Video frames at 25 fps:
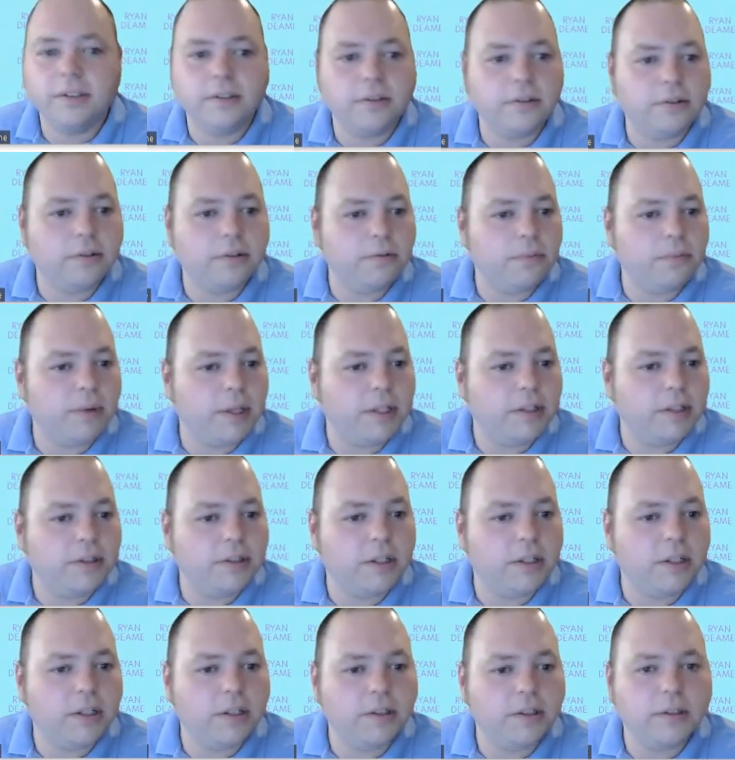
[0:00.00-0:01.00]
many
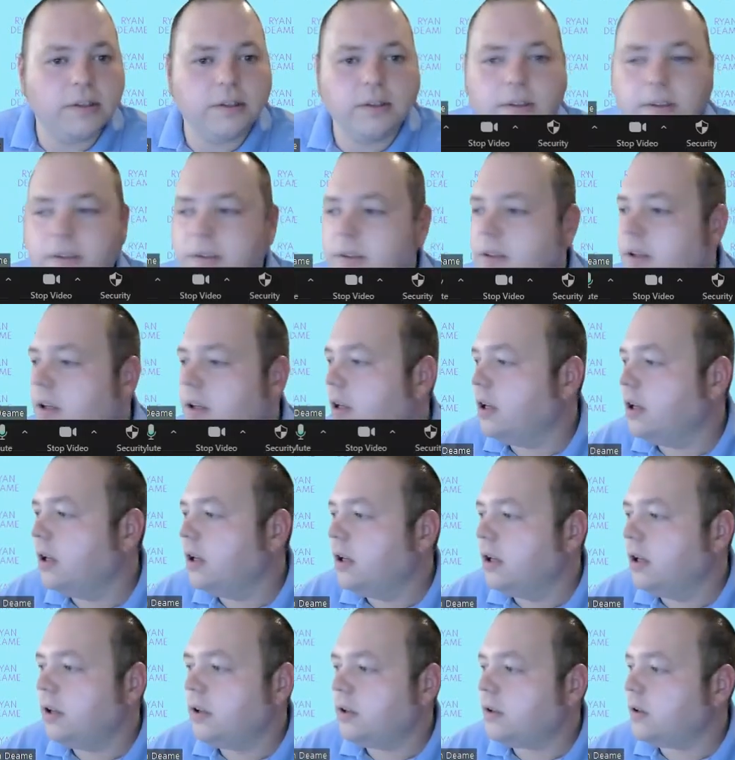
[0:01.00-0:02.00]
changes.
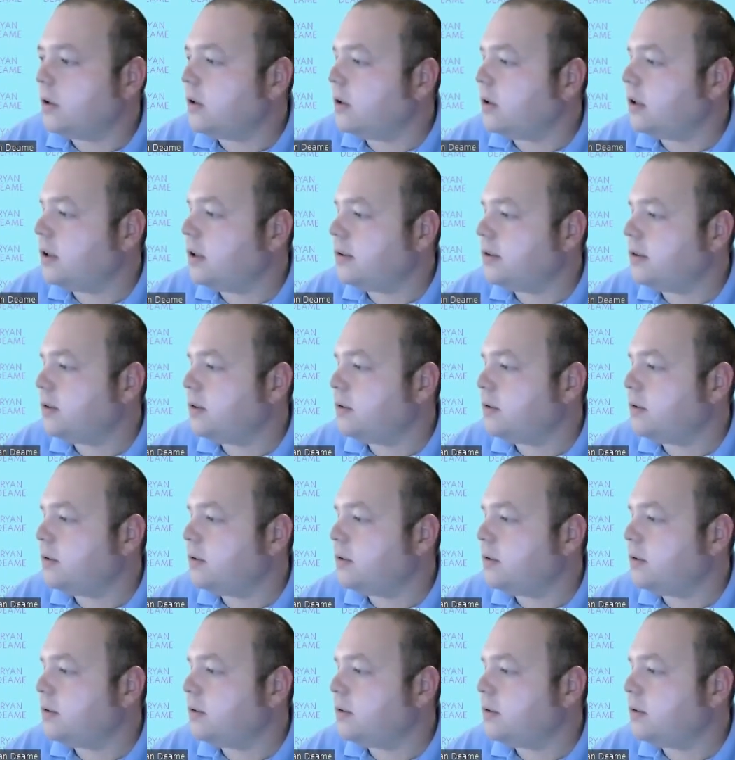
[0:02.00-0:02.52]
So let's